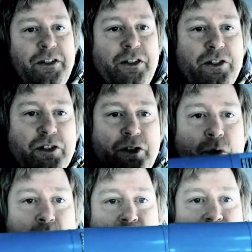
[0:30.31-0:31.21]
You can use a
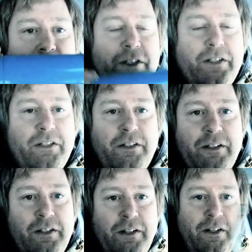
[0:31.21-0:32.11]
torch,
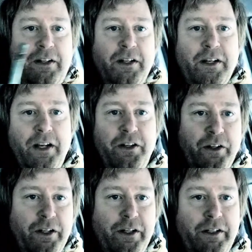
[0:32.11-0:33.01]
and
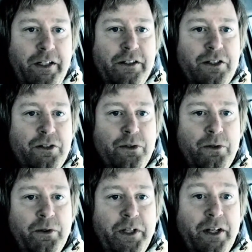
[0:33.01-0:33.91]
you're going to need
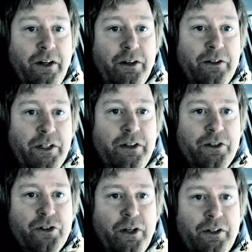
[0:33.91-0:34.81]
to get underneath the
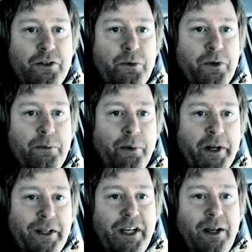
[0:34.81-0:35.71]
truck to where the
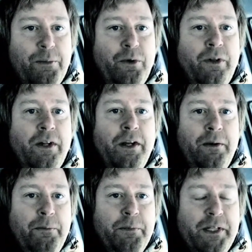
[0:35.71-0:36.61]
brake cable
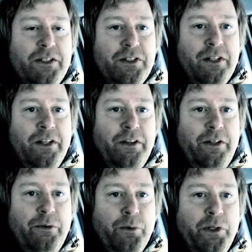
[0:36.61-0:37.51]
meets
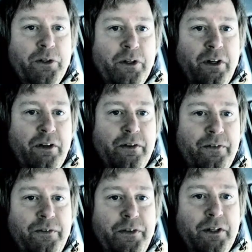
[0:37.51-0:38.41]
the rear of
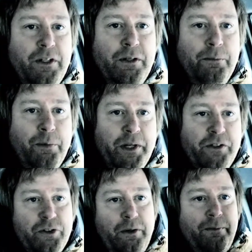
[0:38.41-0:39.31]
the
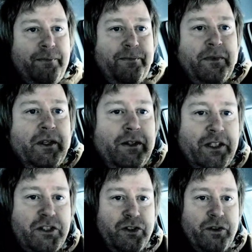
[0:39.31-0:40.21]
brake drum.
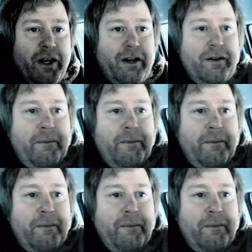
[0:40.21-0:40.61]
Let's do that.